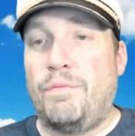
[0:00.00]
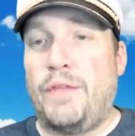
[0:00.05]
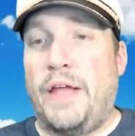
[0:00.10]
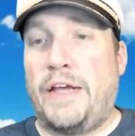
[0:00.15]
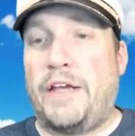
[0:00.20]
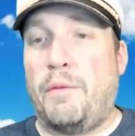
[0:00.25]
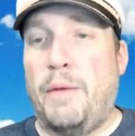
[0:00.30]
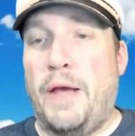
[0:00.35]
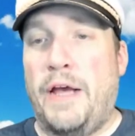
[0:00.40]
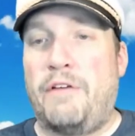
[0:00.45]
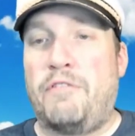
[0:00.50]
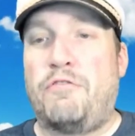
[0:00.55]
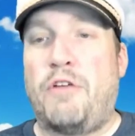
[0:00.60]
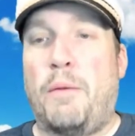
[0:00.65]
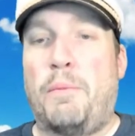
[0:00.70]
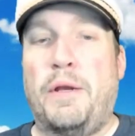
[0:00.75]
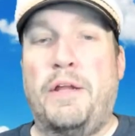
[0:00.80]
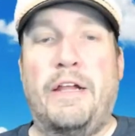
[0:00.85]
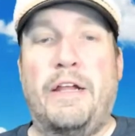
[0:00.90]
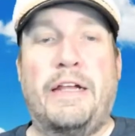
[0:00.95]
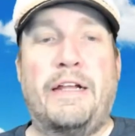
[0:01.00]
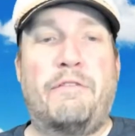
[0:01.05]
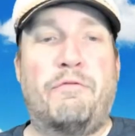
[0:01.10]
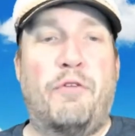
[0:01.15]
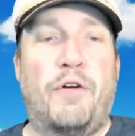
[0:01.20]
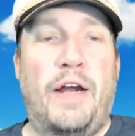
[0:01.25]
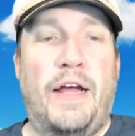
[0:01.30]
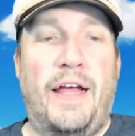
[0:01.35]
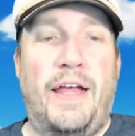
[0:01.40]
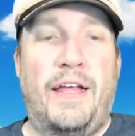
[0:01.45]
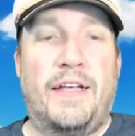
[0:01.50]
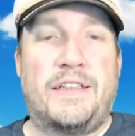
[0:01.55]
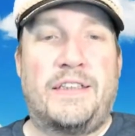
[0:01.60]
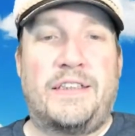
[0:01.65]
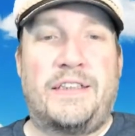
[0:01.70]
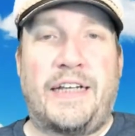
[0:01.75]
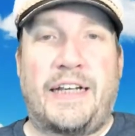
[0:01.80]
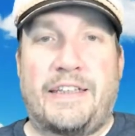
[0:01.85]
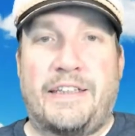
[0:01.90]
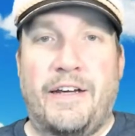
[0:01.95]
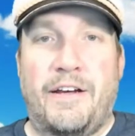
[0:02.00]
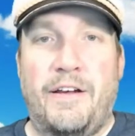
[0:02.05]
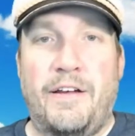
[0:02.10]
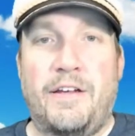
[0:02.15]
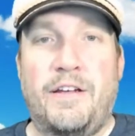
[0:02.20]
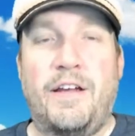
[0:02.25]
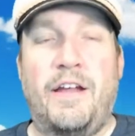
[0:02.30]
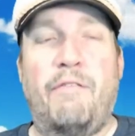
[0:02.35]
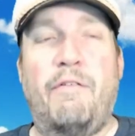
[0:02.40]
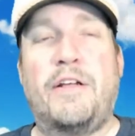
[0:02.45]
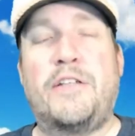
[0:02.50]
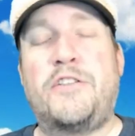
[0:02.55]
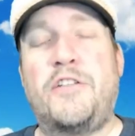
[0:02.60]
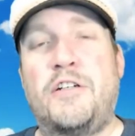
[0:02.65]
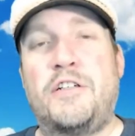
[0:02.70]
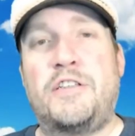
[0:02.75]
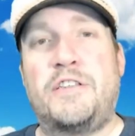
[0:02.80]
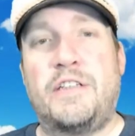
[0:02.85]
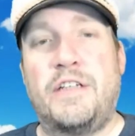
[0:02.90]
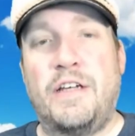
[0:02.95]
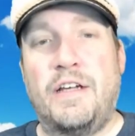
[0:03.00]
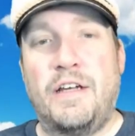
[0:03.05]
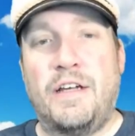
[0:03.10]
Thank you, Meg, for dropping in for Sikta Adventures.